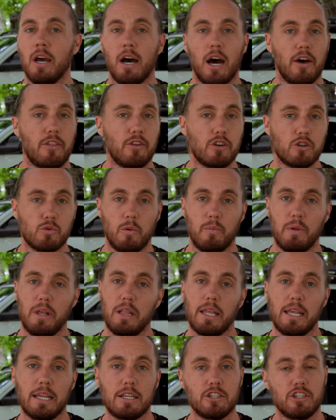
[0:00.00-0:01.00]
Others will be
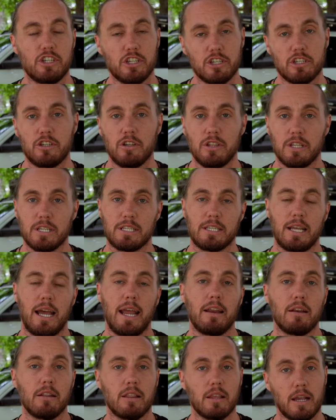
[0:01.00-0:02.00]
links just to the
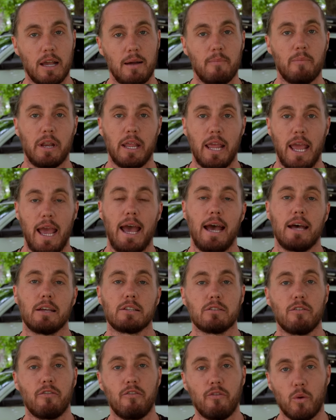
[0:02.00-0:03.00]
site the company
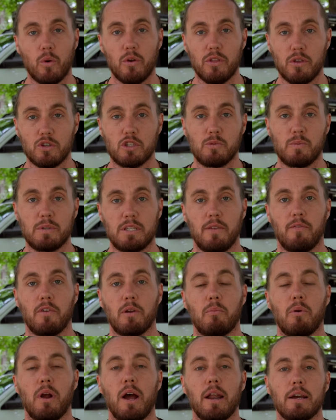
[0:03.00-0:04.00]
has for those
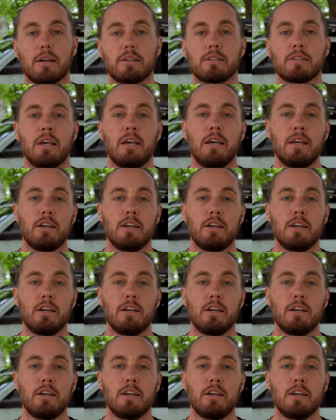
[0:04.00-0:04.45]
specific products